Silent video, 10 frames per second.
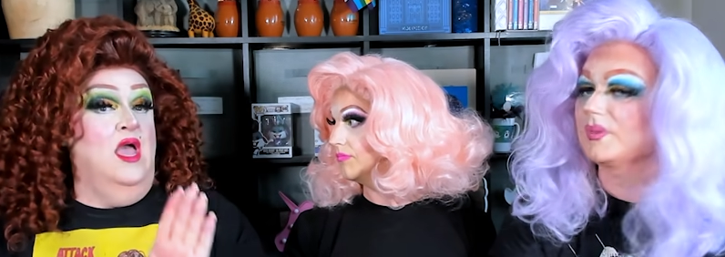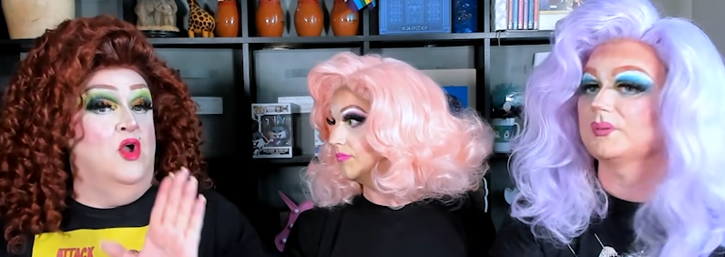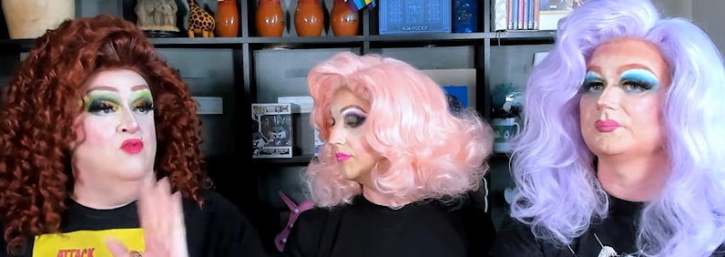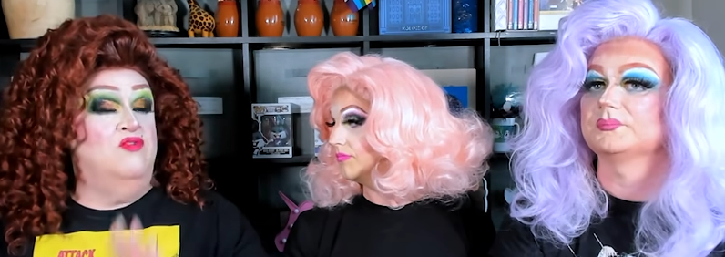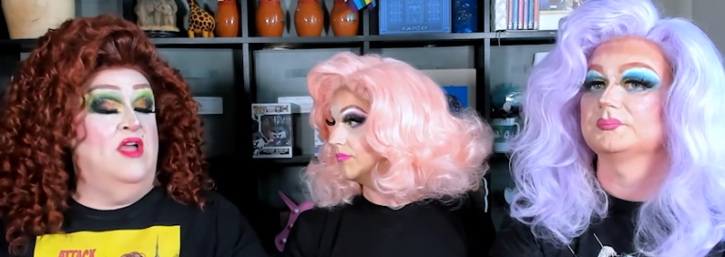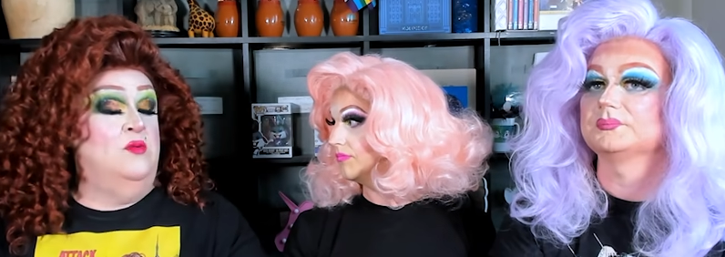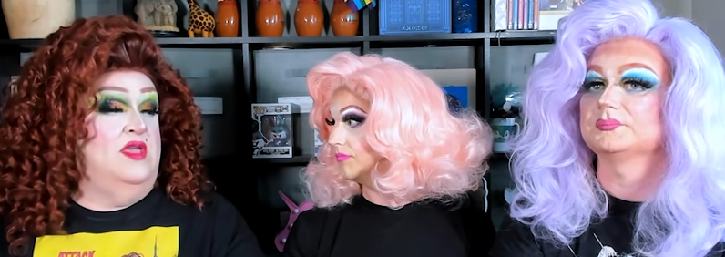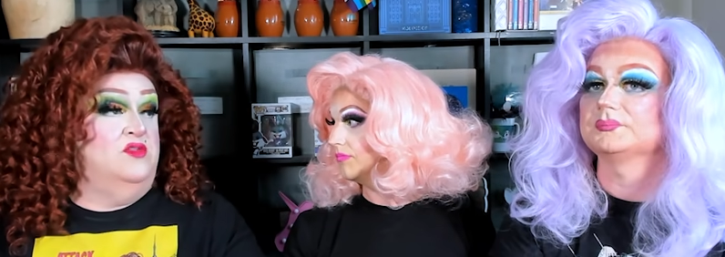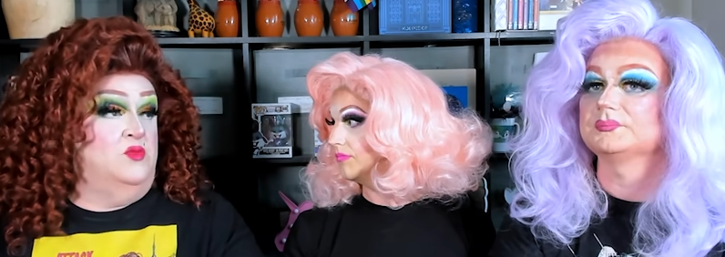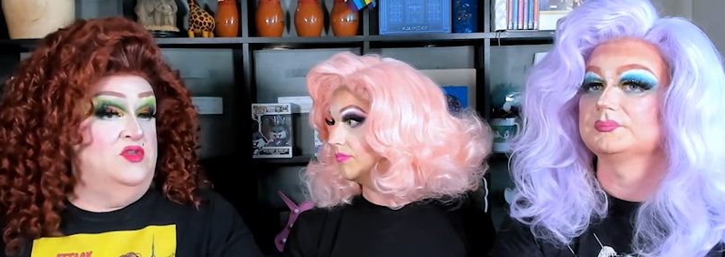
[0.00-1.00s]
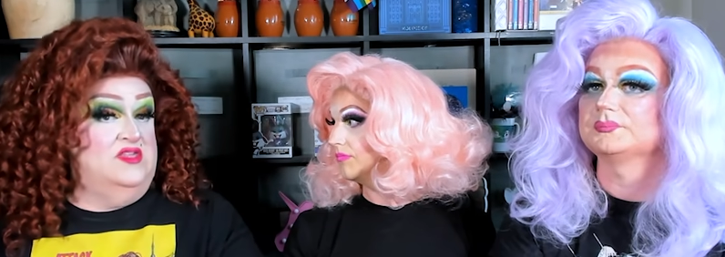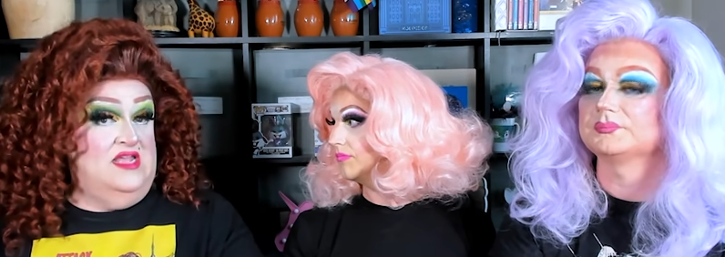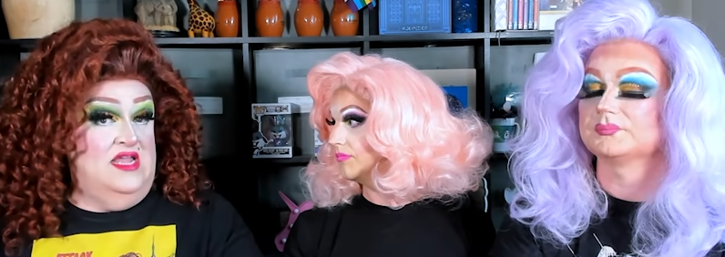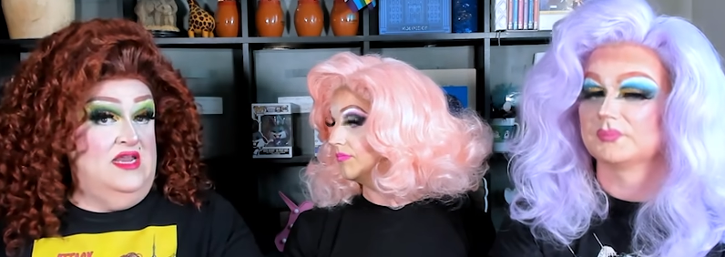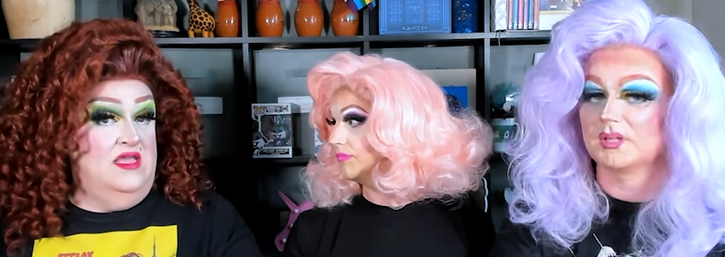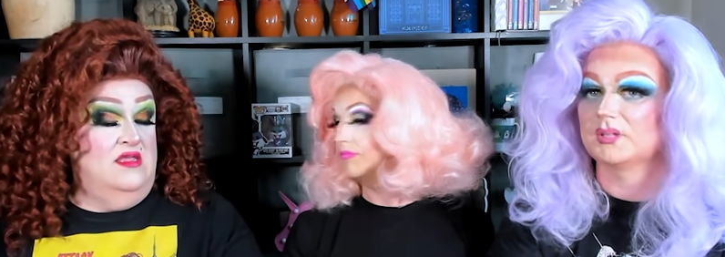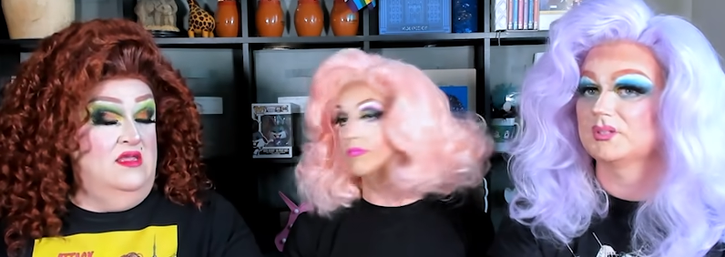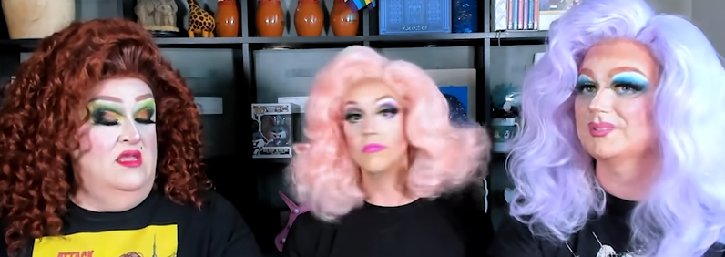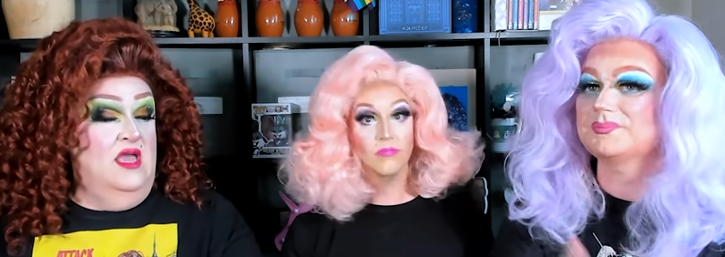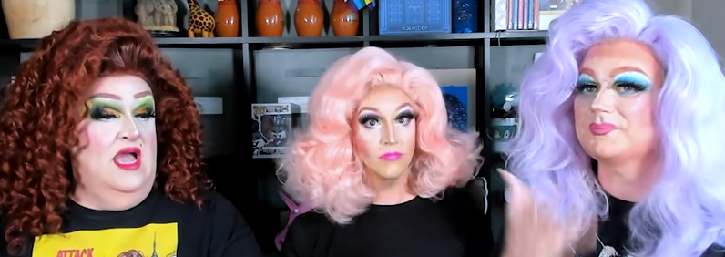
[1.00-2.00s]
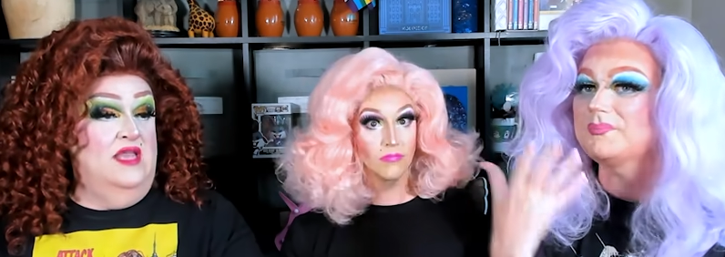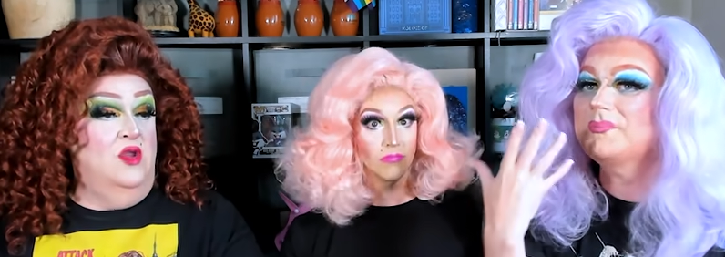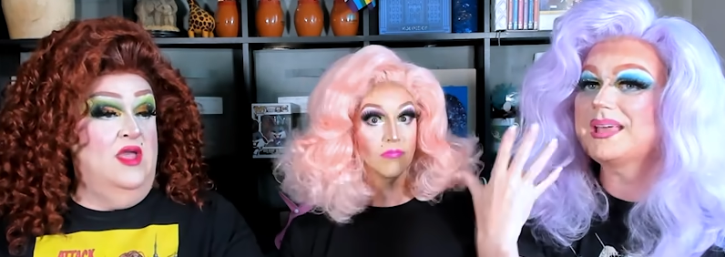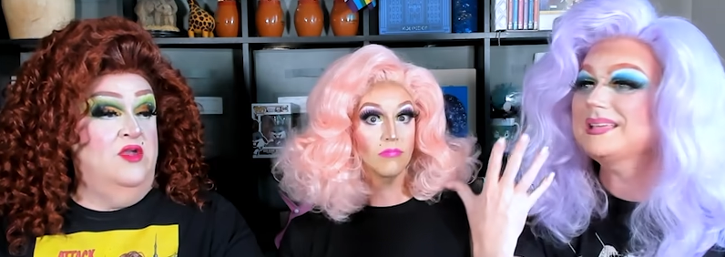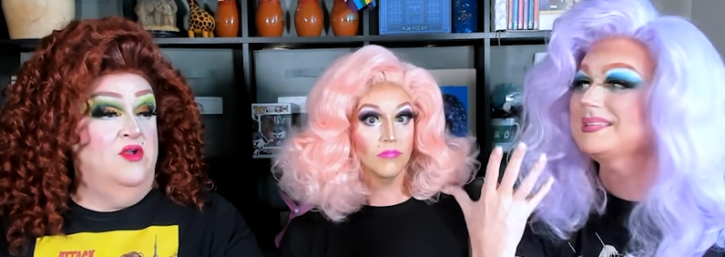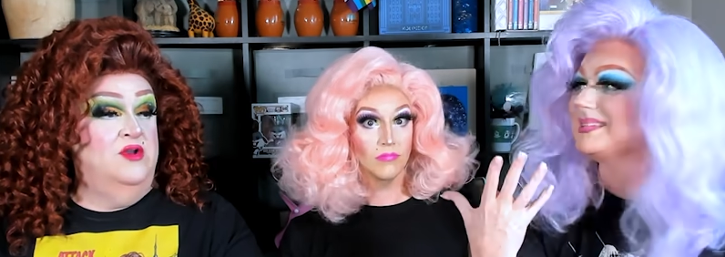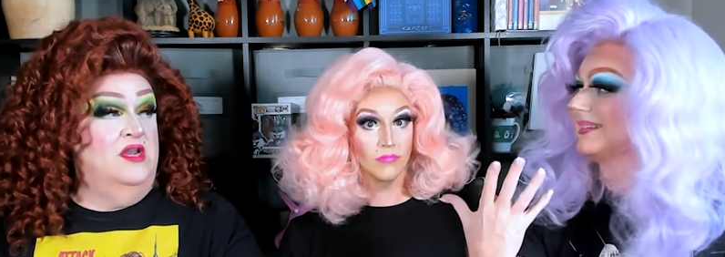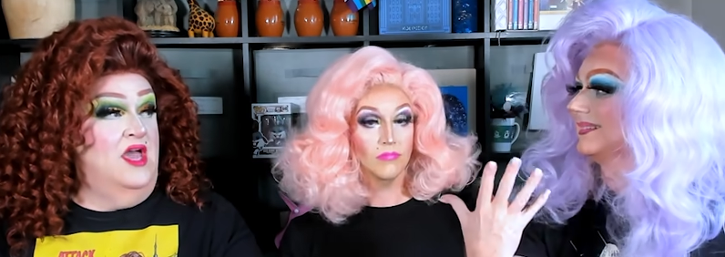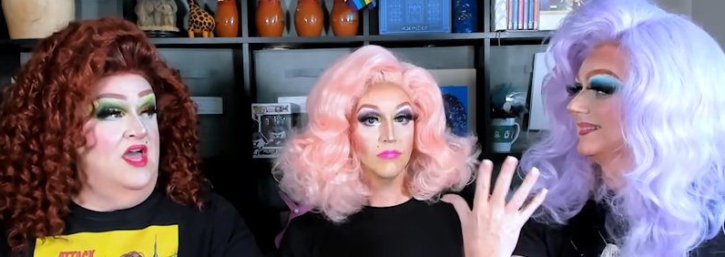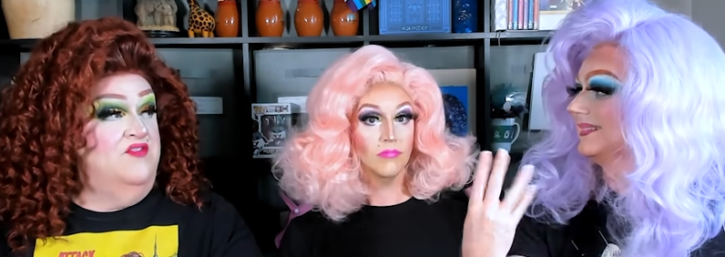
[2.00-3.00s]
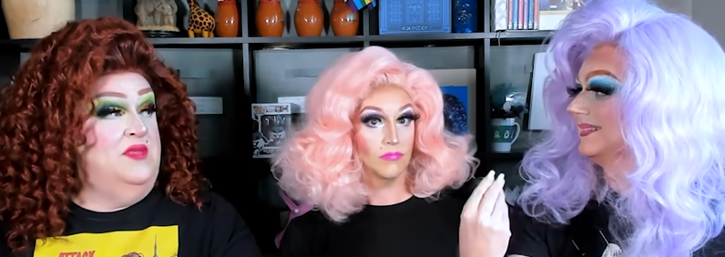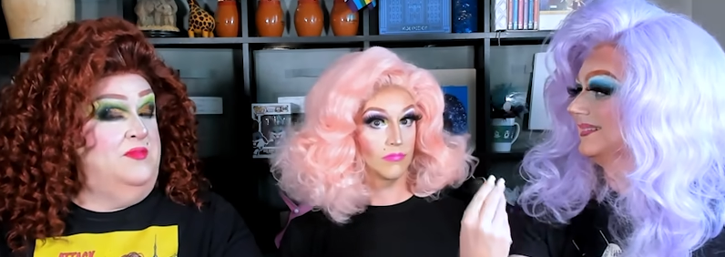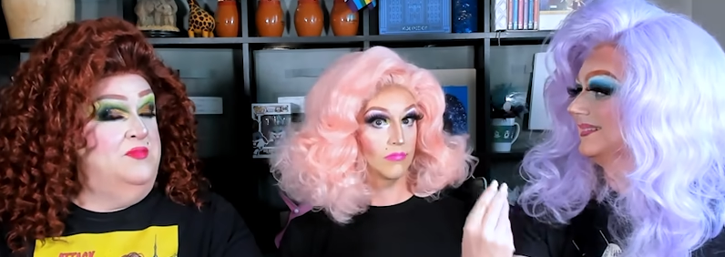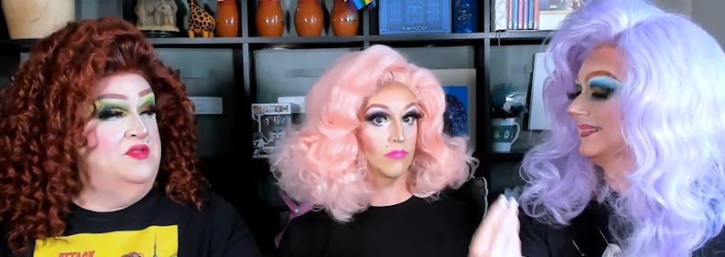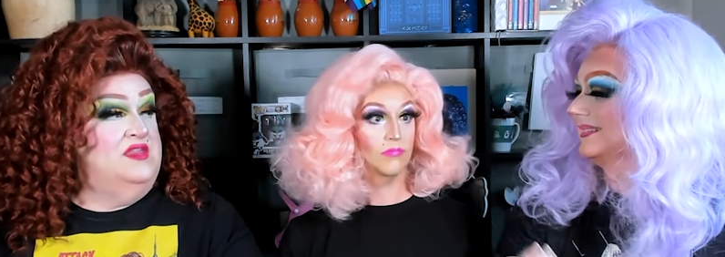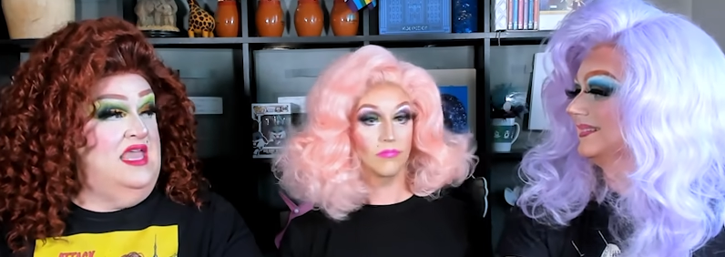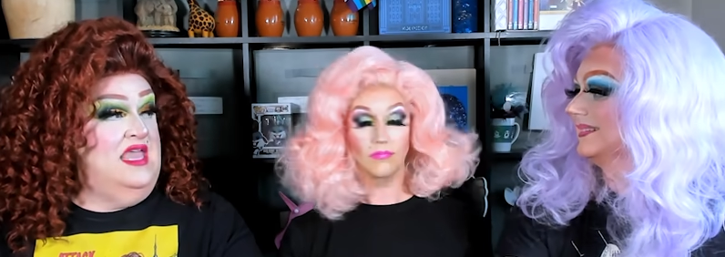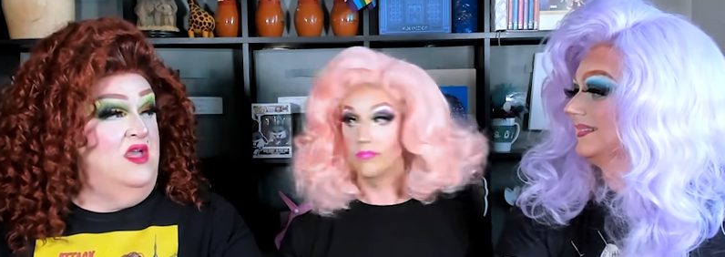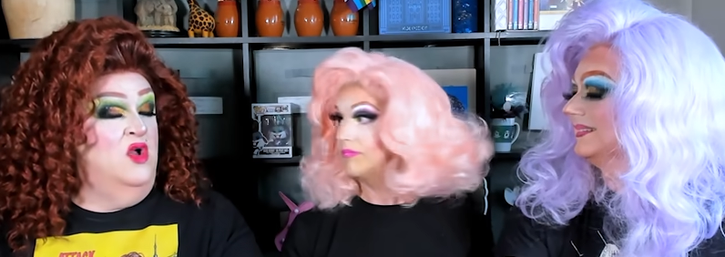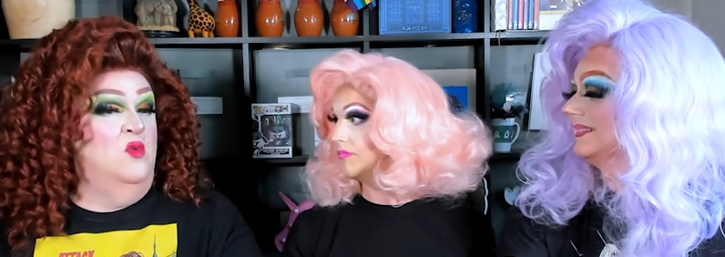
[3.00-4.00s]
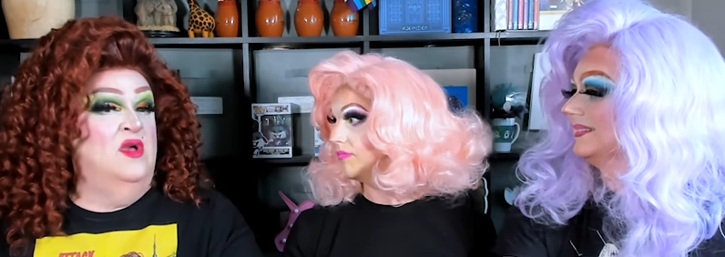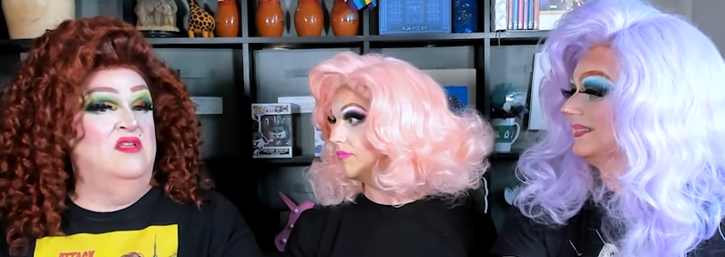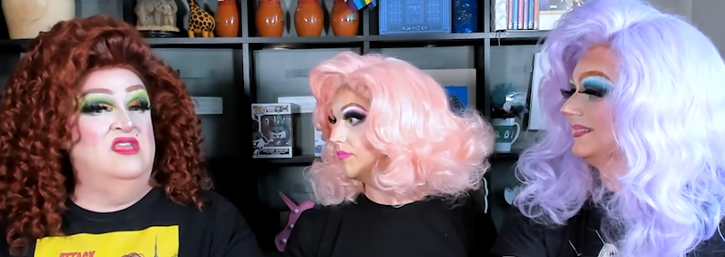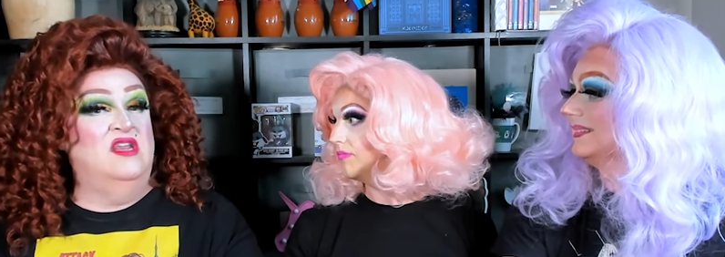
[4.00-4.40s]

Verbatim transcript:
Speaker 1: Her runways were stunning. Mm-hmm. I know I heard a lot of people say, "Oh well,